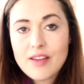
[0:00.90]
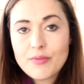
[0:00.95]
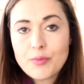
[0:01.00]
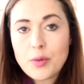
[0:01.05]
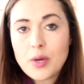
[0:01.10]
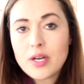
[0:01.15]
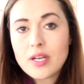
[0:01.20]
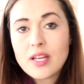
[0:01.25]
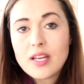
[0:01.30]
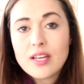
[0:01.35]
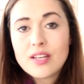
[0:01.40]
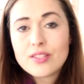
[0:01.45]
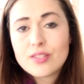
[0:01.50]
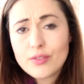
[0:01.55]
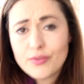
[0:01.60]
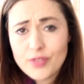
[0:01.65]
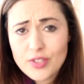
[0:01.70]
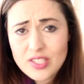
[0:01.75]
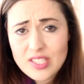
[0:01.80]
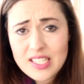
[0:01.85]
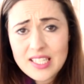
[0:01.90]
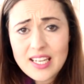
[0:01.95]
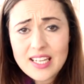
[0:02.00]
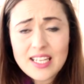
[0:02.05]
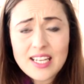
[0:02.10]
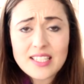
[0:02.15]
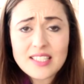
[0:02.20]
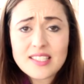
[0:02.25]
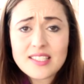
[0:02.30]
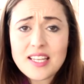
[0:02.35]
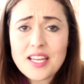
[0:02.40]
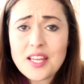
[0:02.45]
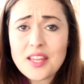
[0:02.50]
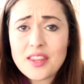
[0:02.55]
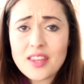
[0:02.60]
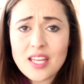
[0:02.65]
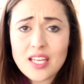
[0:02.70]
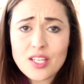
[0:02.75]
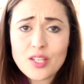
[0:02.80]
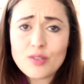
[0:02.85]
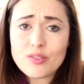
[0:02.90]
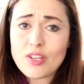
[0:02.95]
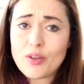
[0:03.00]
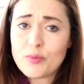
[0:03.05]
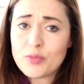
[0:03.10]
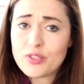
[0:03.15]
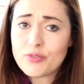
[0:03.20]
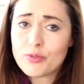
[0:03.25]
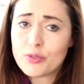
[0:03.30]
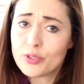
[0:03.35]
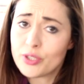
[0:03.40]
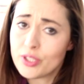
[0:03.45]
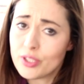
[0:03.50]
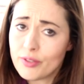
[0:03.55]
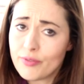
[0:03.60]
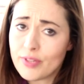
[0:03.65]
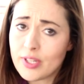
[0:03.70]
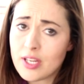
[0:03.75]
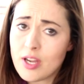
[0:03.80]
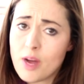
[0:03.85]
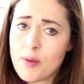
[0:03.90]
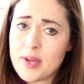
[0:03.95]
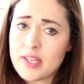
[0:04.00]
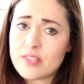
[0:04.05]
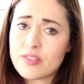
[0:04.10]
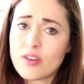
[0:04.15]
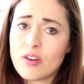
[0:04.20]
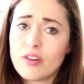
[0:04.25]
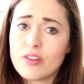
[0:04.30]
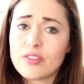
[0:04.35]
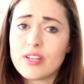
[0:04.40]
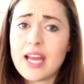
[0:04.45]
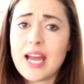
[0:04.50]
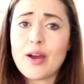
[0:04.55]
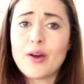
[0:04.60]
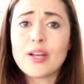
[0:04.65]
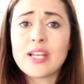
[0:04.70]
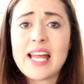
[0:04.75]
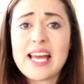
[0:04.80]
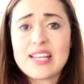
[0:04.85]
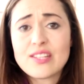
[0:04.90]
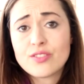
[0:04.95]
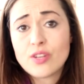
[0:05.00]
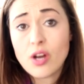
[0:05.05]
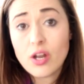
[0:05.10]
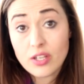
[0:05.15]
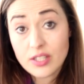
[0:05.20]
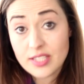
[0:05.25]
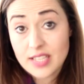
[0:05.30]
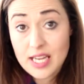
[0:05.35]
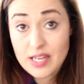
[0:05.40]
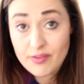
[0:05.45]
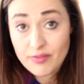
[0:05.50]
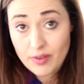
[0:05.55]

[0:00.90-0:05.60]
everyone. So firstly, I'd like to say thank you so much for all your lovely comments on our last holiday